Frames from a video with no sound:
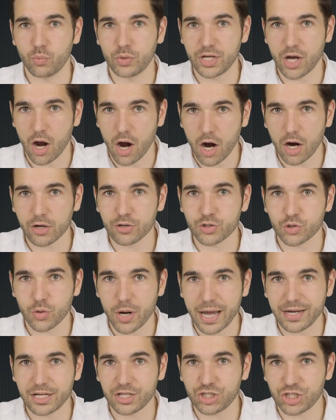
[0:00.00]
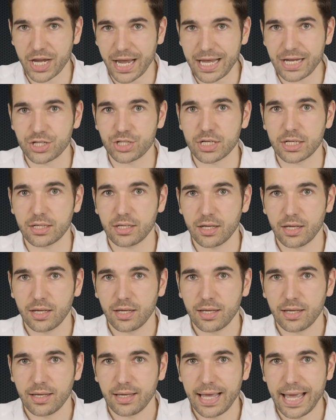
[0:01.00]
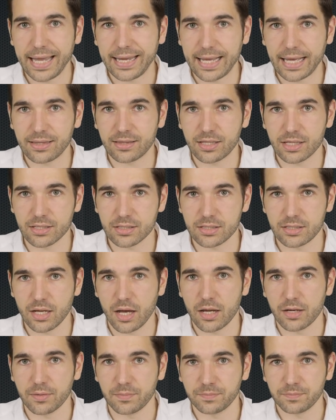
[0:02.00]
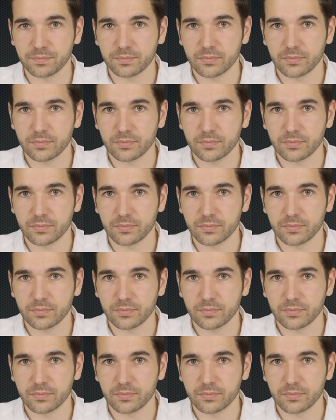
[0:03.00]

We are trying to change it and get things done.